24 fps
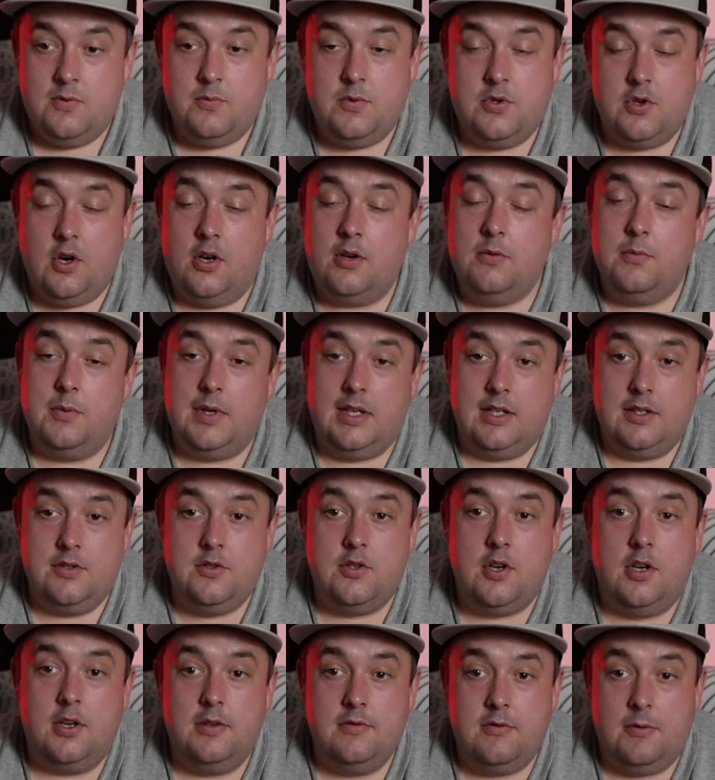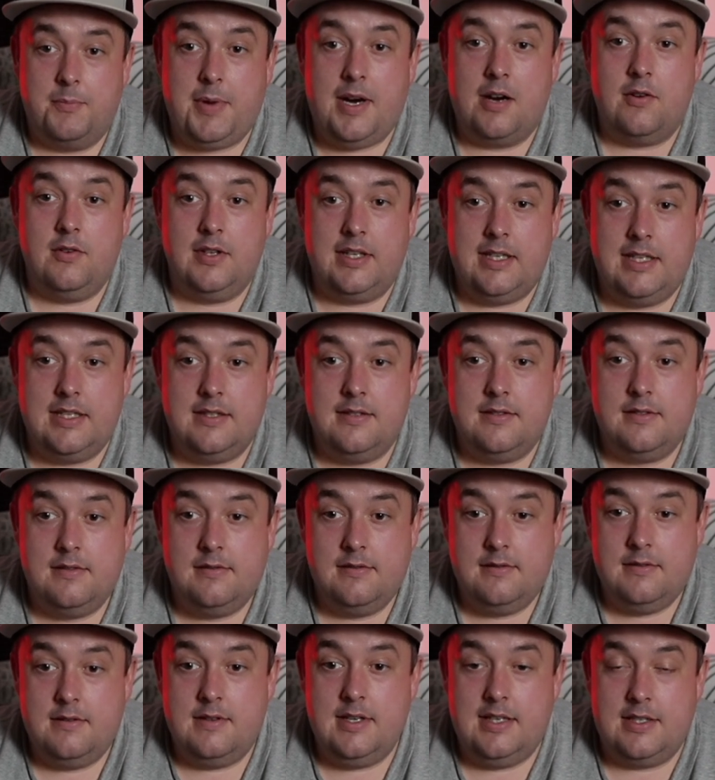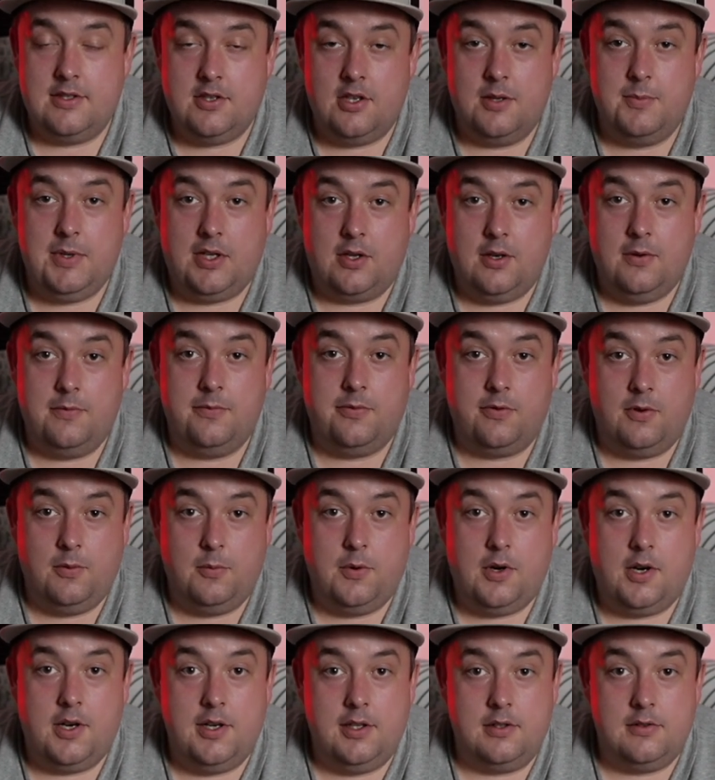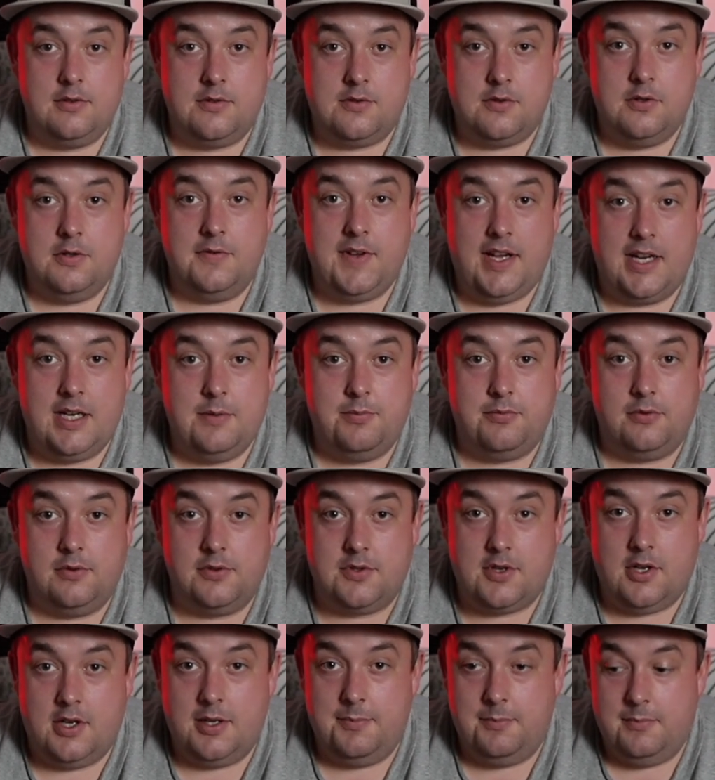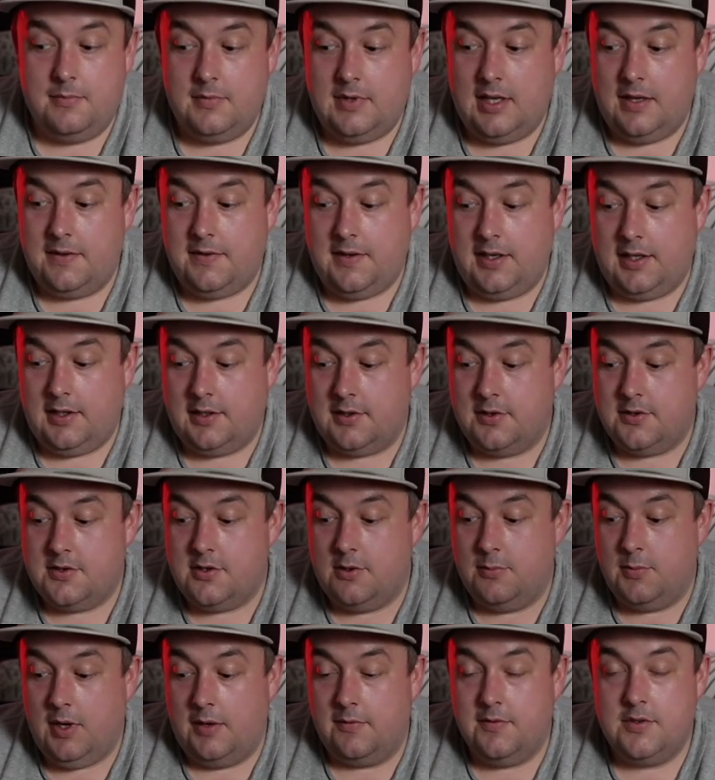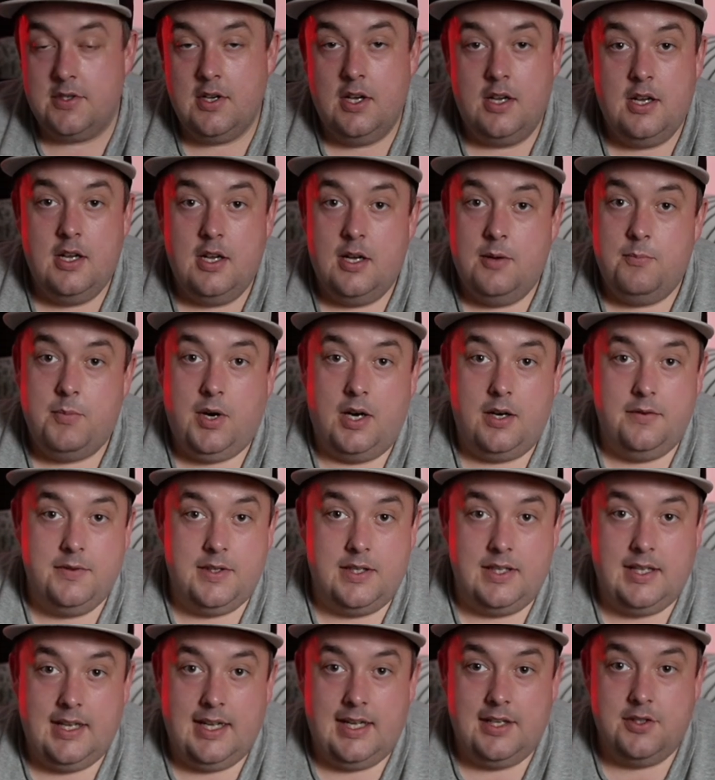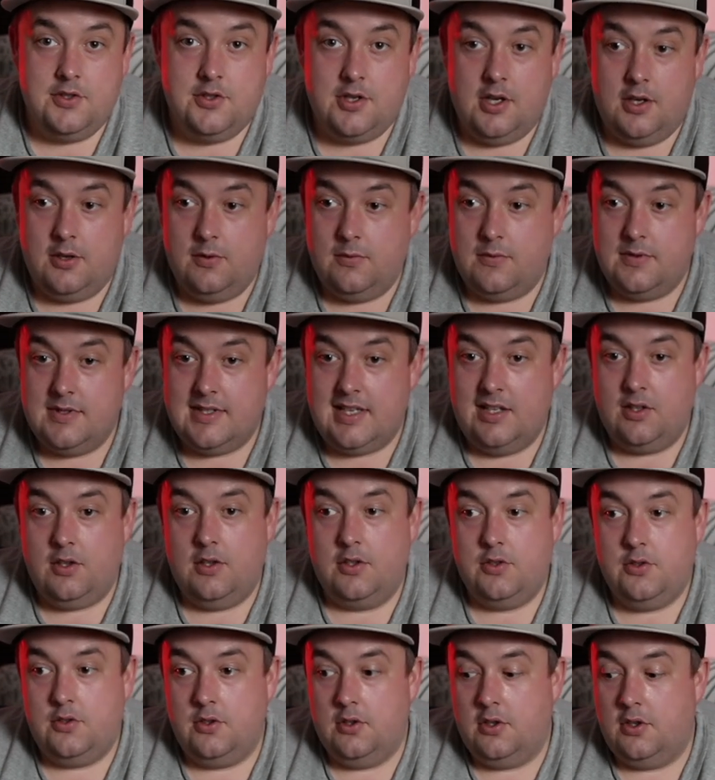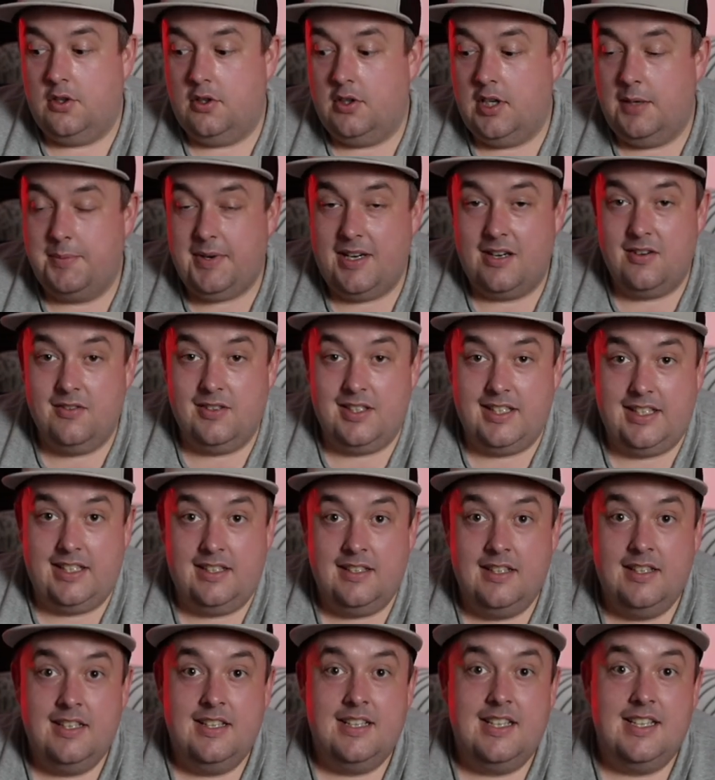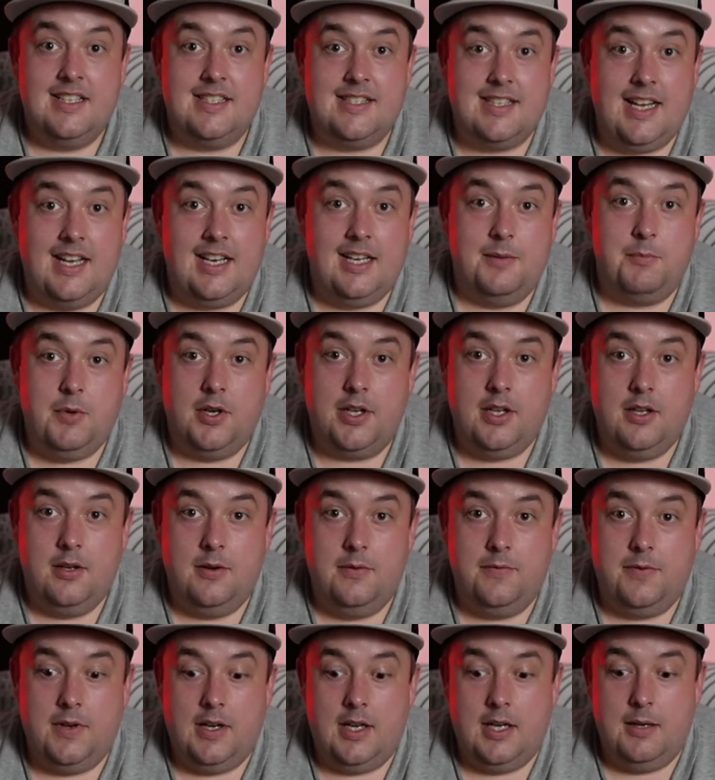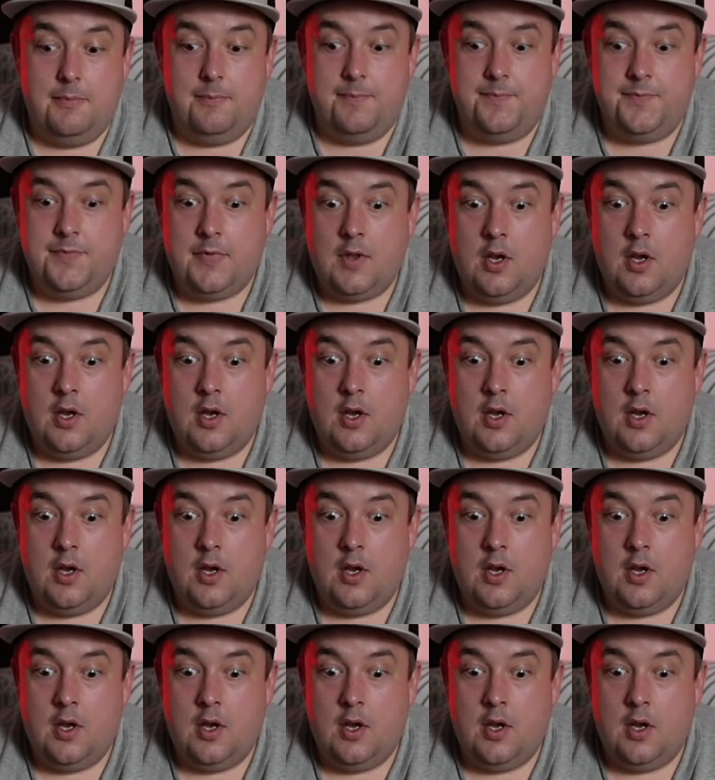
Jota, well, Jota apparently is he's going to be gone for a while, sort of April time. They're thinking two months, but other than that, Jones they're not sure. Apparently, Salah might have um,